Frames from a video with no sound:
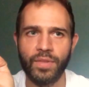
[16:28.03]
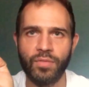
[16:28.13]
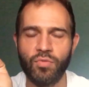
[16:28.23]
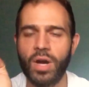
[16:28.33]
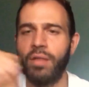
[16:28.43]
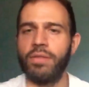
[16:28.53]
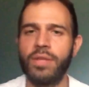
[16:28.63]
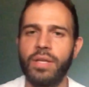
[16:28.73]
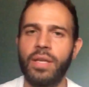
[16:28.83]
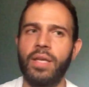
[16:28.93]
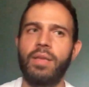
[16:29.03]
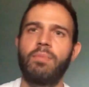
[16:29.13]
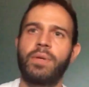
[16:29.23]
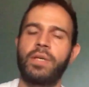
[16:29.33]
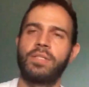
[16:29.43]
rather than it
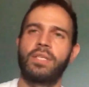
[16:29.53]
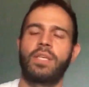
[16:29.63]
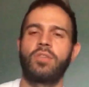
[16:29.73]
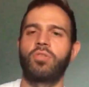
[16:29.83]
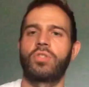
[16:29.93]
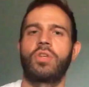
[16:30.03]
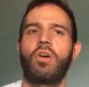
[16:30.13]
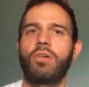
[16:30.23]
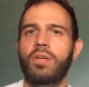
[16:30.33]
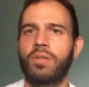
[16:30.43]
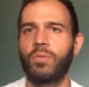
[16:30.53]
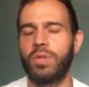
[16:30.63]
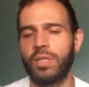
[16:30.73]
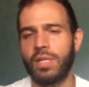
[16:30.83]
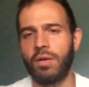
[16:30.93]
bursting in your sock when
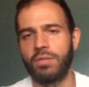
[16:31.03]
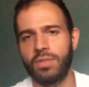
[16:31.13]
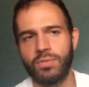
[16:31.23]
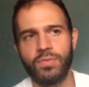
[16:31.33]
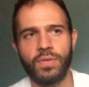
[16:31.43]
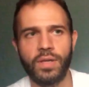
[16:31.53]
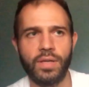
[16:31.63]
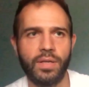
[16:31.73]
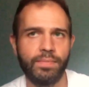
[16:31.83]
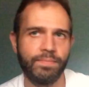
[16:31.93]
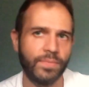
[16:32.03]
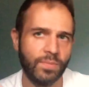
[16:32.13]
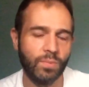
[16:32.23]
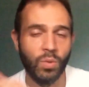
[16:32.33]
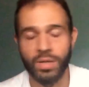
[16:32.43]
there's loads of,
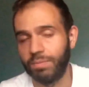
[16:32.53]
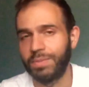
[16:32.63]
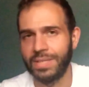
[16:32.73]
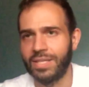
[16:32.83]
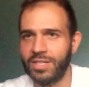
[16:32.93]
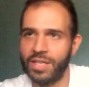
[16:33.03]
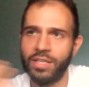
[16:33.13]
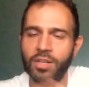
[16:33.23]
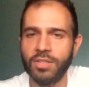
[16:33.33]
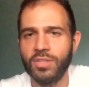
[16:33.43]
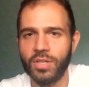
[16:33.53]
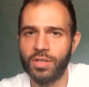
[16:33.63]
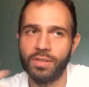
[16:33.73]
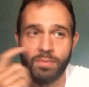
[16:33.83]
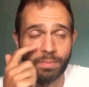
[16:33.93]
well, potentially lots of
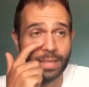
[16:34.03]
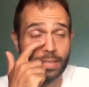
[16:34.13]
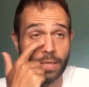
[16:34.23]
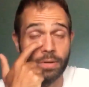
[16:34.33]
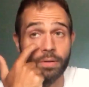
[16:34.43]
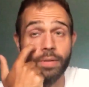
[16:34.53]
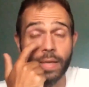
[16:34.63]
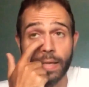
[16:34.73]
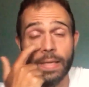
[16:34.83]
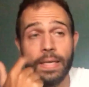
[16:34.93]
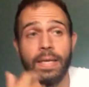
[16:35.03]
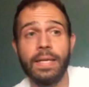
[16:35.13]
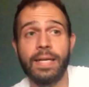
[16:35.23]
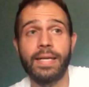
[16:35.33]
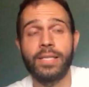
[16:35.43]
dirt and bacteria in there.
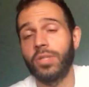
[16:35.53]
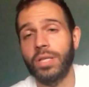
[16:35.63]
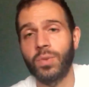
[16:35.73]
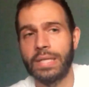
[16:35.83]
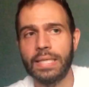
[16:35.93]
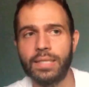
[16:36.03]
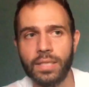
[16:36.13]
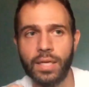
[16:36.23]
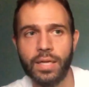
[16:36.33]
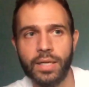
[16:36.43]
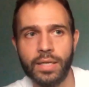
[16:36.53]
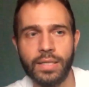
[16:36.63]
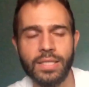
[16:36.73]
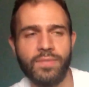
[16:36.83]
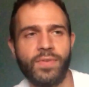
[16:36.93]
So that's what I did. I
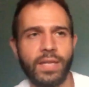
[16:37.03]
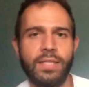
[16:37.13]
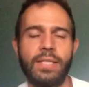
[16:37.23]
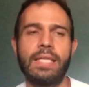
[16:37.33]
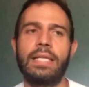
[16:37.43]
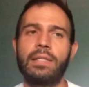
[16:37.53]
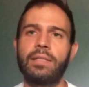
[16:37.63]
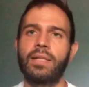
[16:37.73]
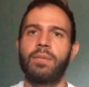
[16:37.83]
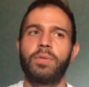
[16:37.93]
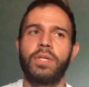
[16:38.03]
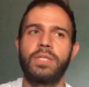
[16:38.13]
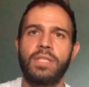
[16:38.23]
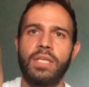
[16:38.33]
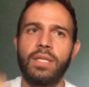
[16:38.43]
disinfected a needle, I
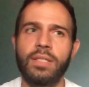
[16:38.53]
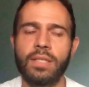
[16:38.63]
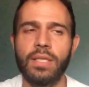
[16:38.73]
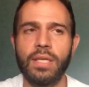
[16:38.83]
burst it,